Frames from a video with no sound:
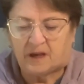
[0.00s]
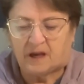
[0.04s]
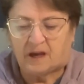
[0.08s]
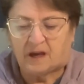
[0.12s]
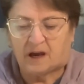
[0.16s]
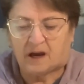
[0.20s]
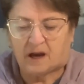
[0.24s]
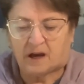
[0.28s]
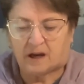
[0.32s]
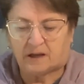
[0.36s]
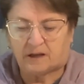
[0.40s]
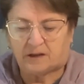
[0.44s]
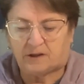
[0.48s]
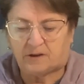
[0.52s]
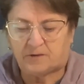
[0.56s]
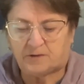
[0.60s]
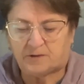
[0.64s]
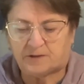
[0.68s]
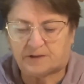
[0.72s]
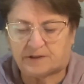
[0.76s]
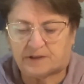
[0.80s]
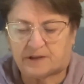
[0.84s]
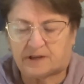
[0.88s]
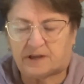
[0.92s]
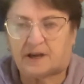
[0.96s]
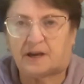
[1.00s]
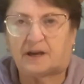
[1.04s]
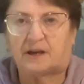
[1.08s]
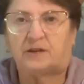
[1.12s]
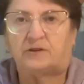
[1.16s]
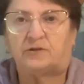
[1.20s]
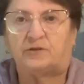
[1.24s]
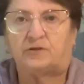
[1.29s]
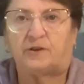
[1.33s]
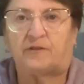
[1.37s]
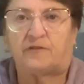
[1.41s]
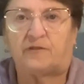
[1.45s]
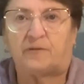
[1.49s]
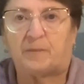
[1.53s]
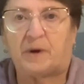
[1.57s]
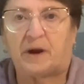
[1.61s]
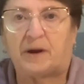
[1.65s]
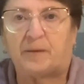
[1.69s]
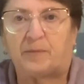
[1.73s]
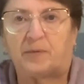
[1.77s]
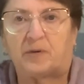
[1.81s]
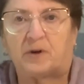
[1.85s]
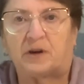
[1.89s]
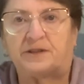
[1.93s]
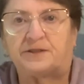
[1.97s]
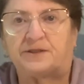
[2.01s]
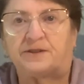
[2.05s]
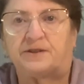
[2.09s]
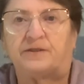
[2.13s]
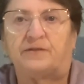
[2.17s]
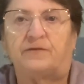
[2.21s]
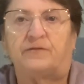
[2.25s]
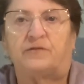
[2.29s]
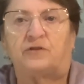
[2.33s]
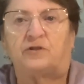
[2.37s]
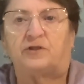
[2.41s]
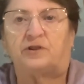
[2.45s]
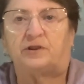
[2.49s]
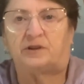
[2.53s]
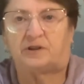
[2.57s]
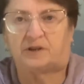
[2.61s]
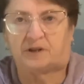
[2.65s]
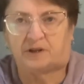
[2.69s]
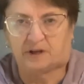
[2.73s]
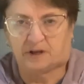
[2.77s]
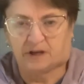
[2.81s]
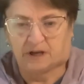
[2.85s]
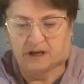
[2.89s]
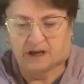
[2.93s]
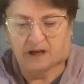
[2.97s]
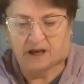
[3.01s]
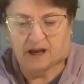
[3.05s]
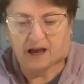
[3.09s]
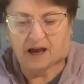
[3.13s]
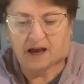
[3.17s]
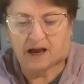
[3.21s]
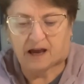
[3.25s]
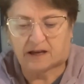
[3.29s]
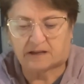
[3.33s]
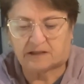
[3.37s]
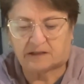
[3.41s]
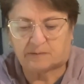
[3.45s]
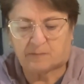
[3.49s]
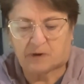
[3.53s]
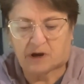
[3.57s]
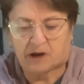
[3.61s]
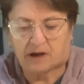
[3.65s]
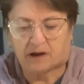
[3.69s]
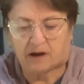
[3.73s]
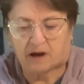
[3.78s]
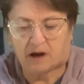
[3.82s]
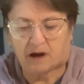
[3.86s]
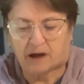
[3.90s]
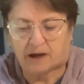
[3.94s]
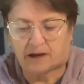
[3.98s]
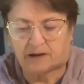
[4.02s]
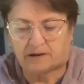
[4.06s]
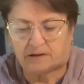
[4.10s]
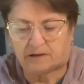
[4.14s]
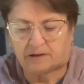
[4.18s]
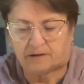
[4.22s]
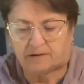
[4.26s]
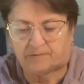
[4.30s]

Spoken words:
I use the edge of my presser foot as my guide.